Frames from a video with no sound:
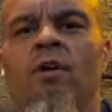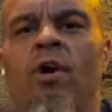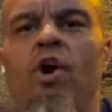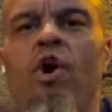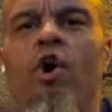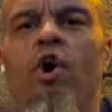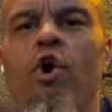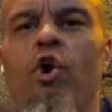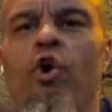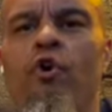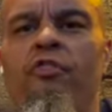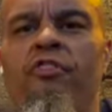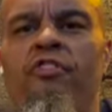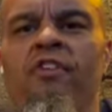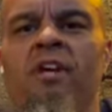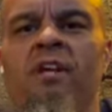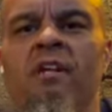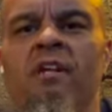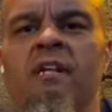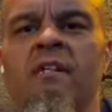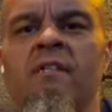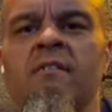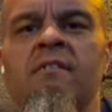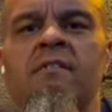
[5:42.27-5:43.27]

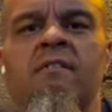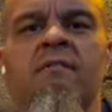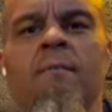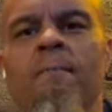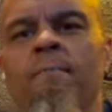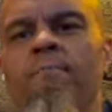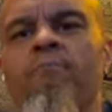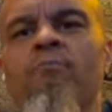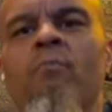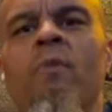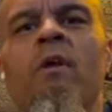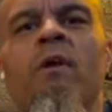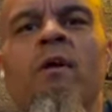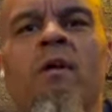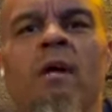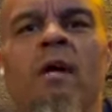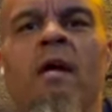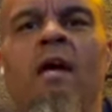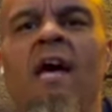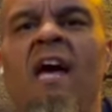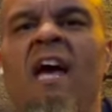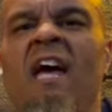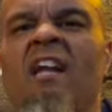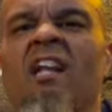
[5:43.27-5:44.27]
earthiness
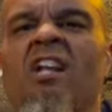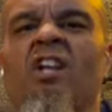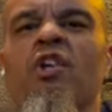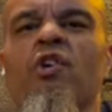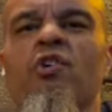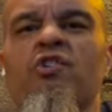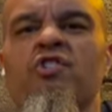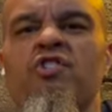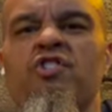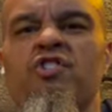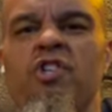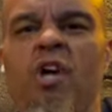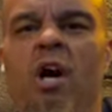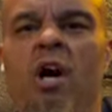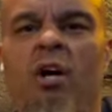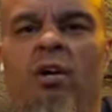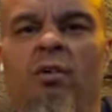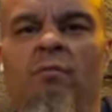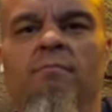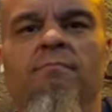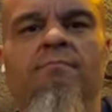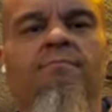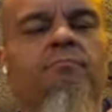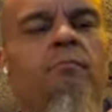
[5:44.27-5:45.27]
and a little
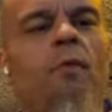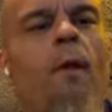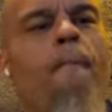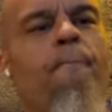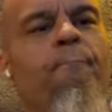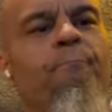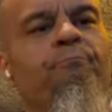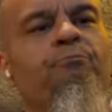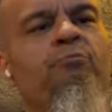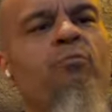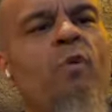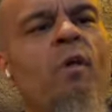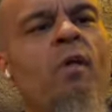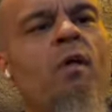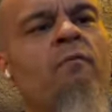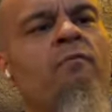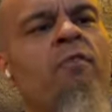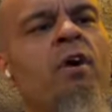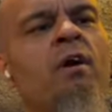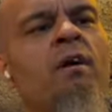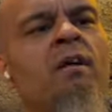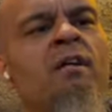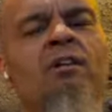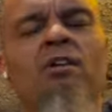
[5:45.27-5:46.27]
salt.
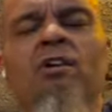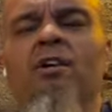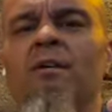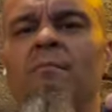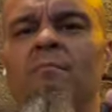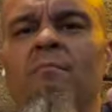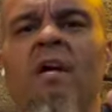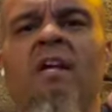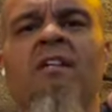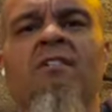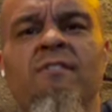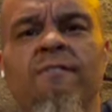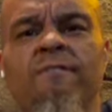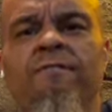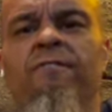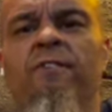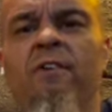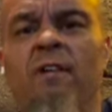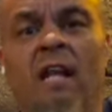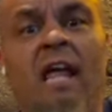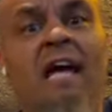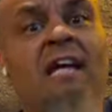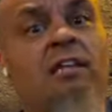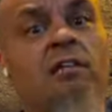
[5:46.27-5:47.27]
Very good. Makes you
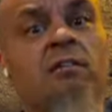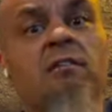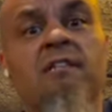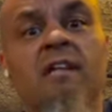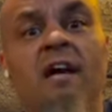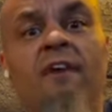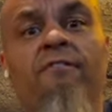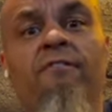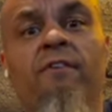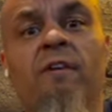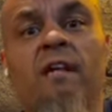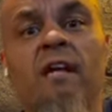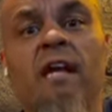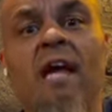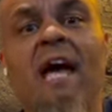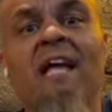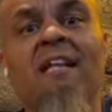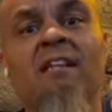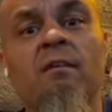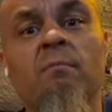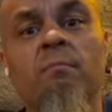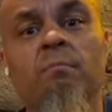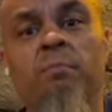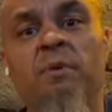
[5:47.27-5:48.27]
feel like you're definitely
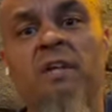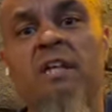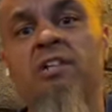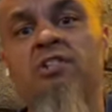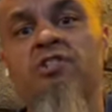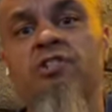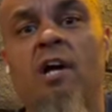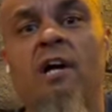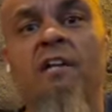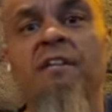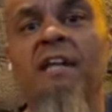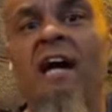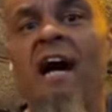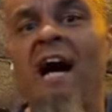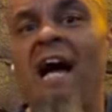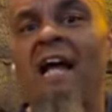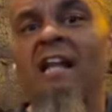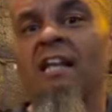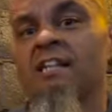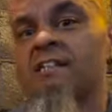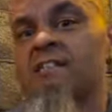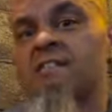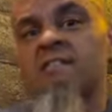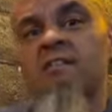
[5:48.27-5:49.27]
at the beach on the
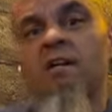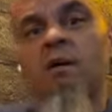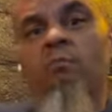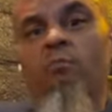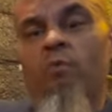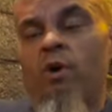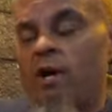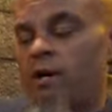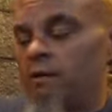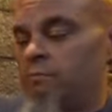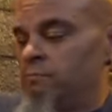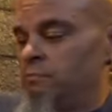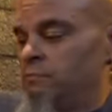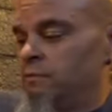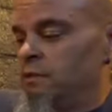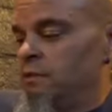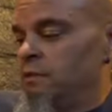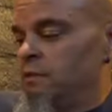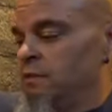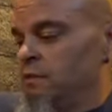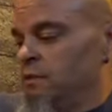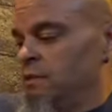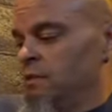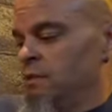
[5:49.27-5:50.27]
island somewhere.
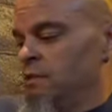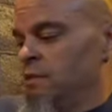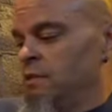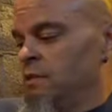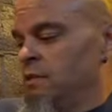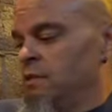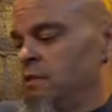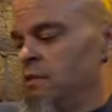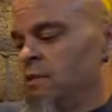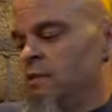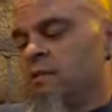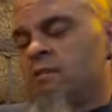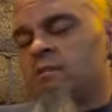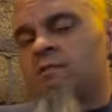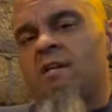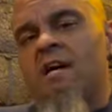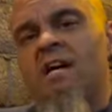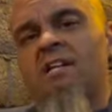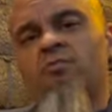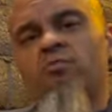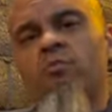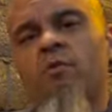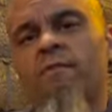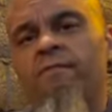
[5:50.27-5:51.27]
So
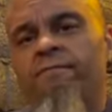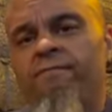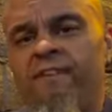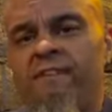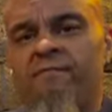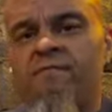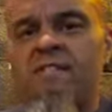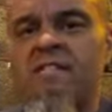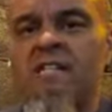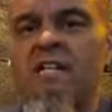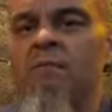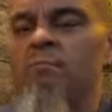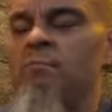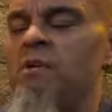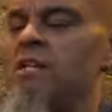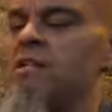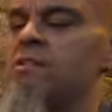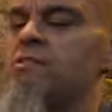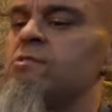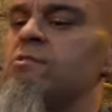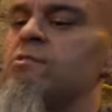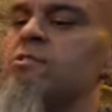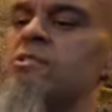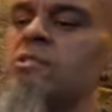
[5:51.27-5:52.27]
as we're 15
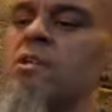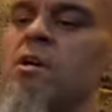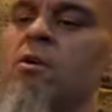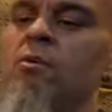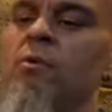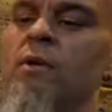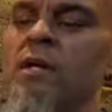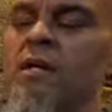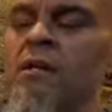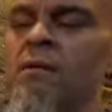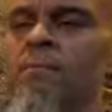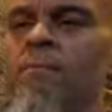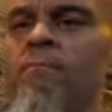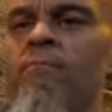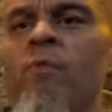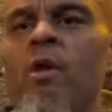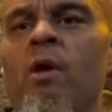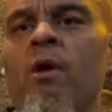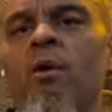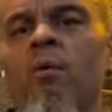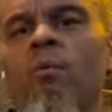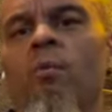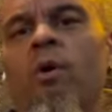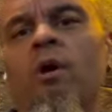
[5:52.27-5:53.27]
minutes or so in,
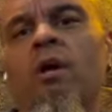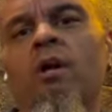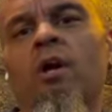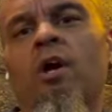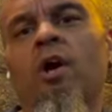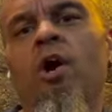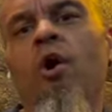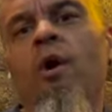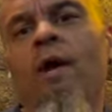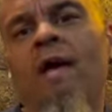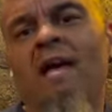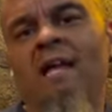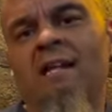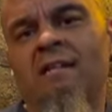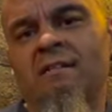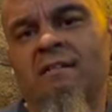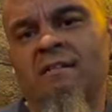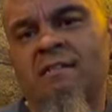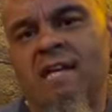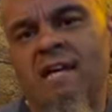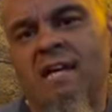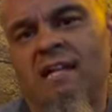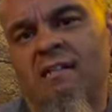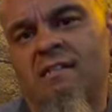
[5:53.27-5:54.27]
we're gonna go ahead
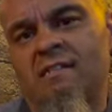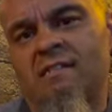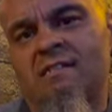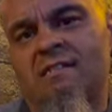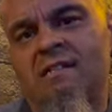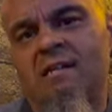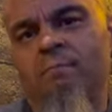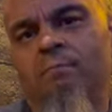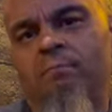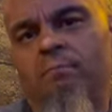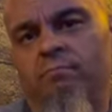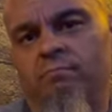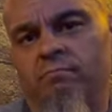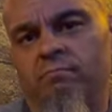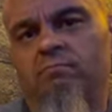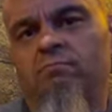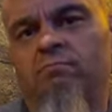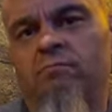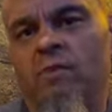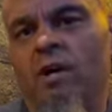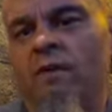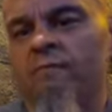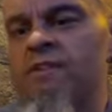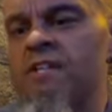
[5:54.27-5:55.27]
and take a sip
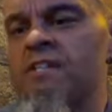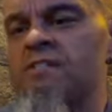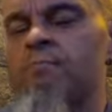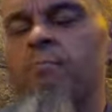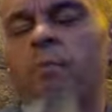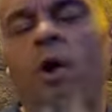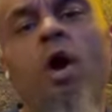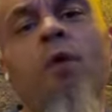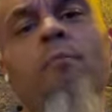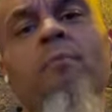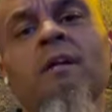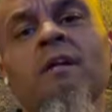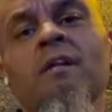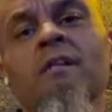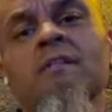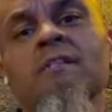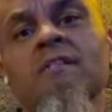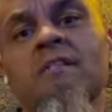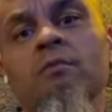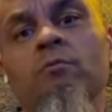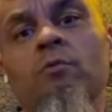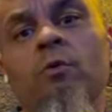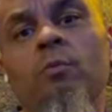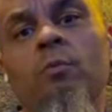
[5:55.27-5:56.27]
of this bourbon and
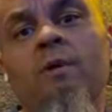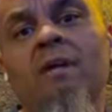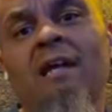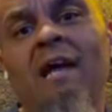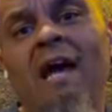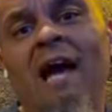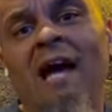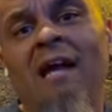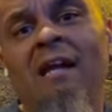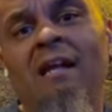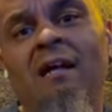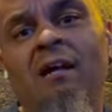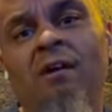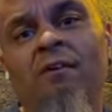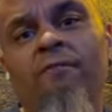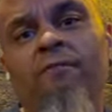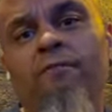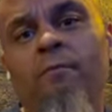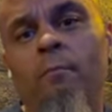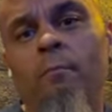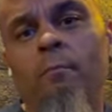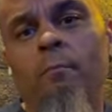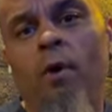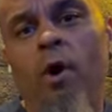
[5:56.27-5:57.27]
see what we got here
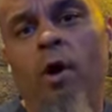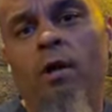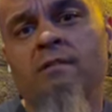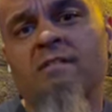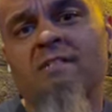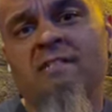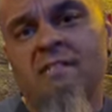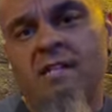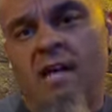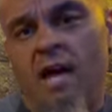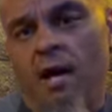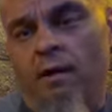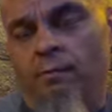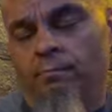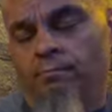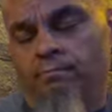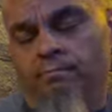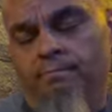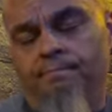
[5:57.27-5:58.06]
from Bardstown.